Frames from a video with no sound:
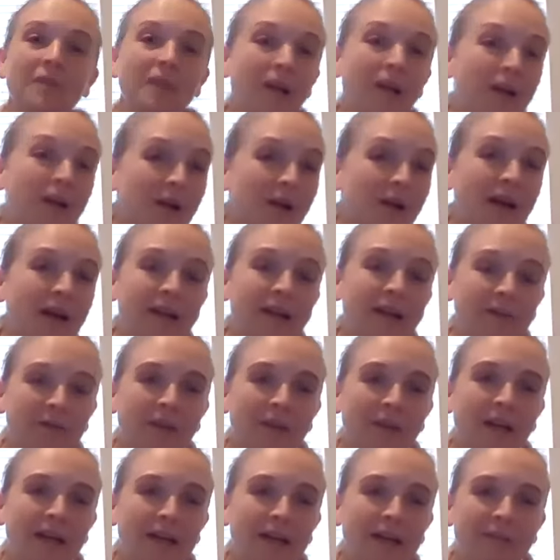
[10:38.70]
no,
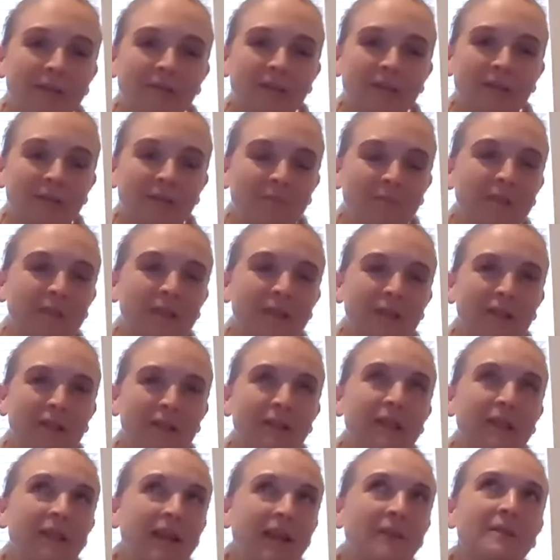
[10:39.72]
I completely agree.